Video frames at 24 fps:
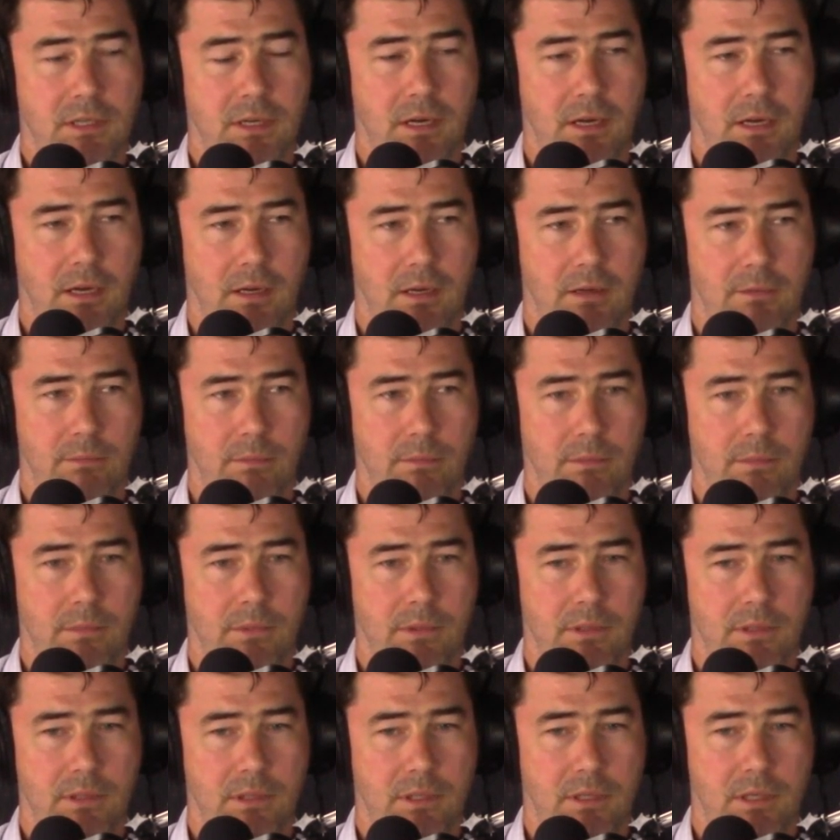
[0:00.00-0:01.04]
Um,
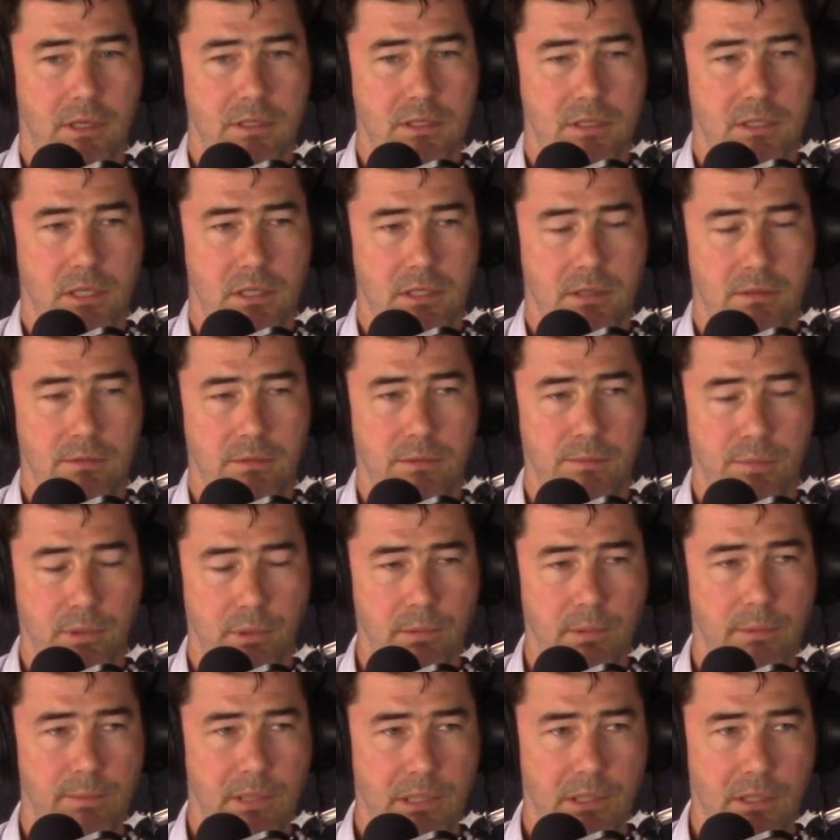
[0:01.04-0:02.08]
and so you would
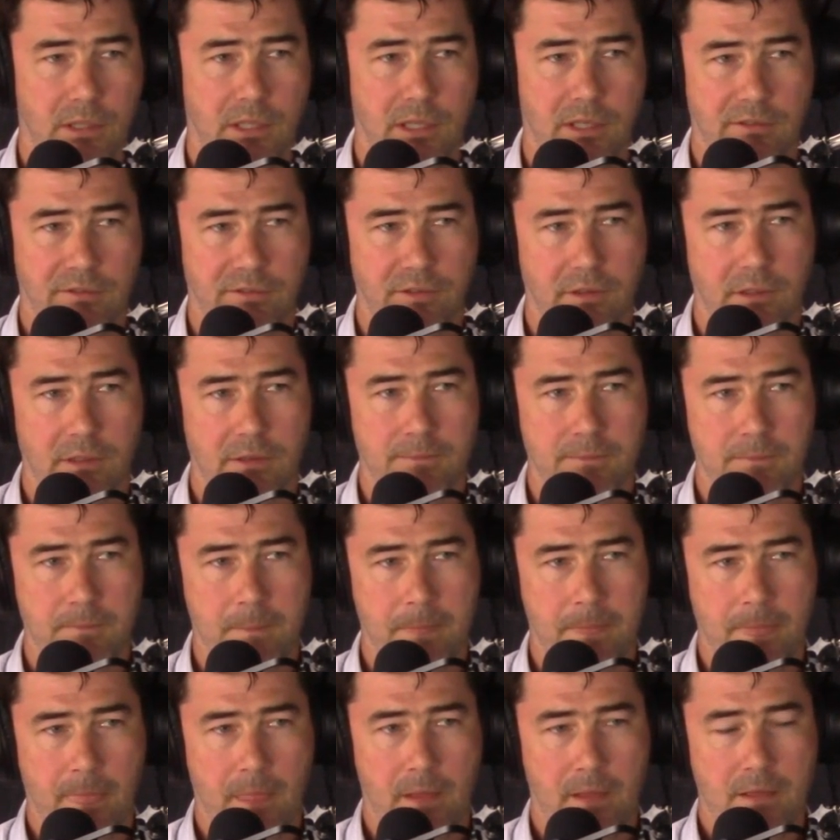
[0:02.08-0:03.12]
probably be looking for
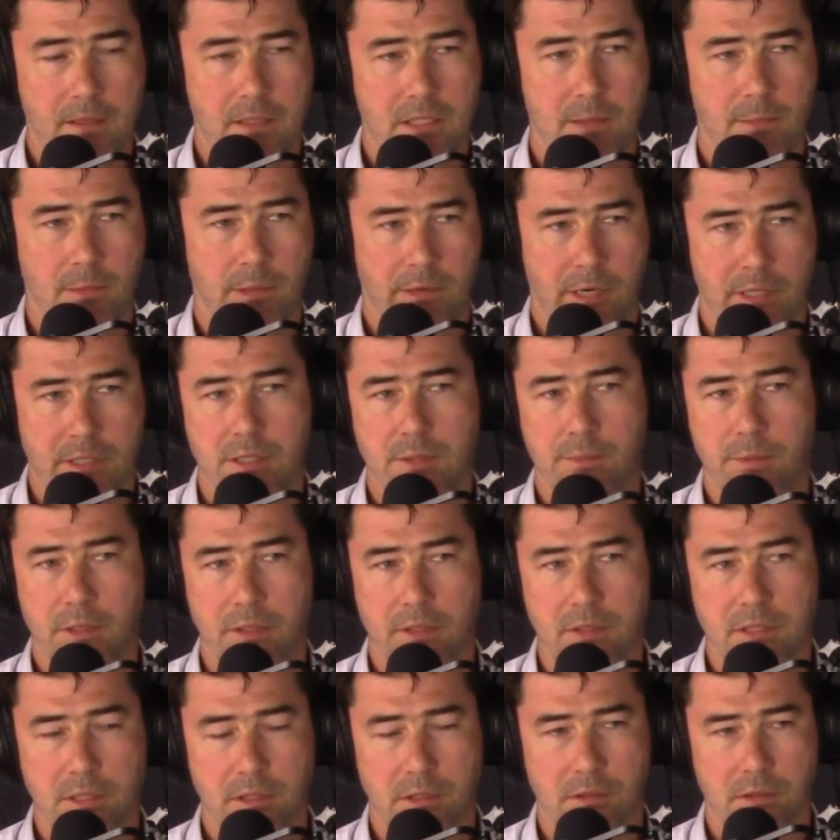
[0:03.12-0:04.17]
similar
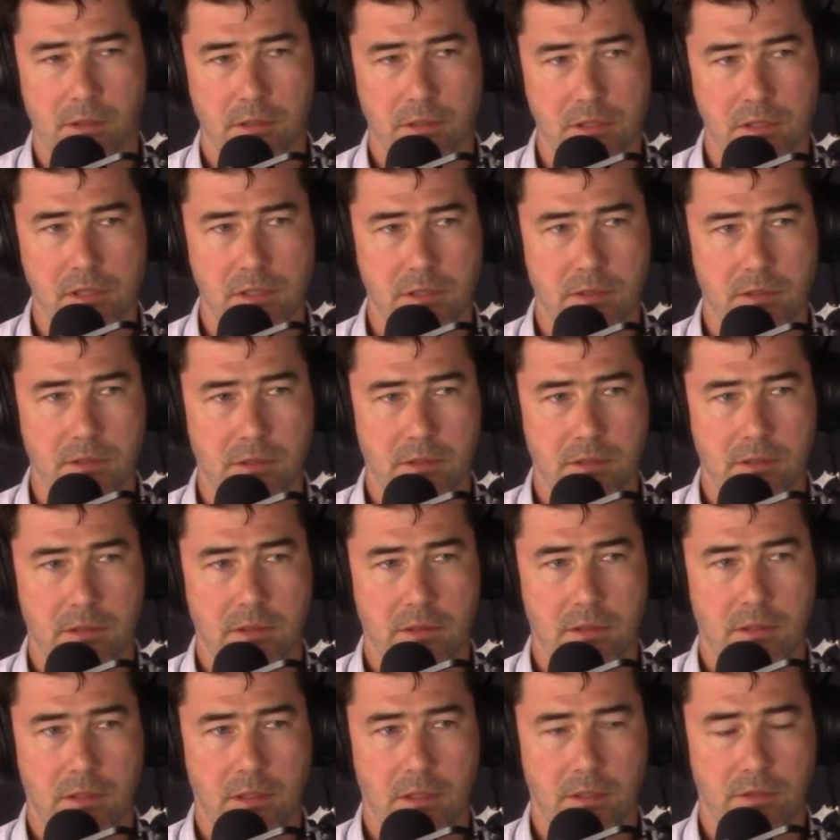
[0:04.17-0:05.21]
attributes across
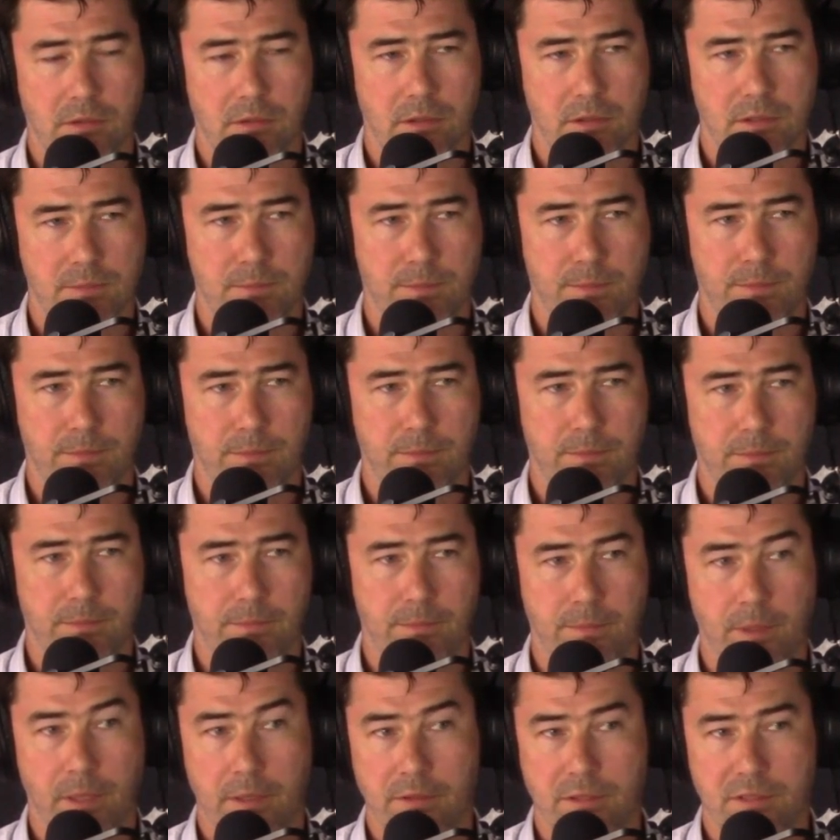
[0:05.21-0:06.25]
across
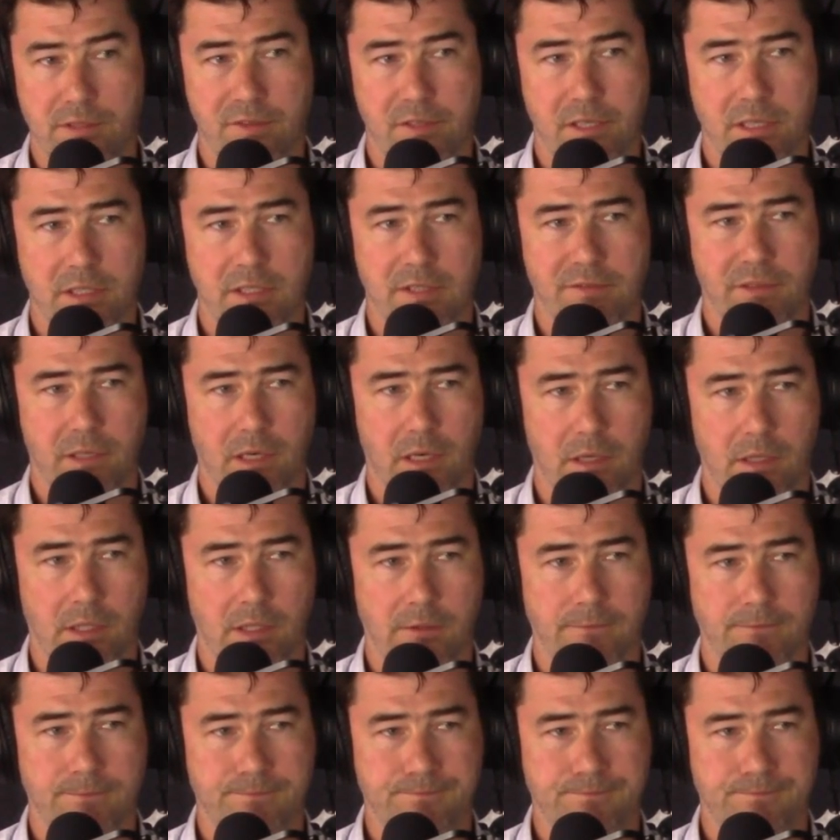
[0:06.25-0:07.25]
both spheres, if you like.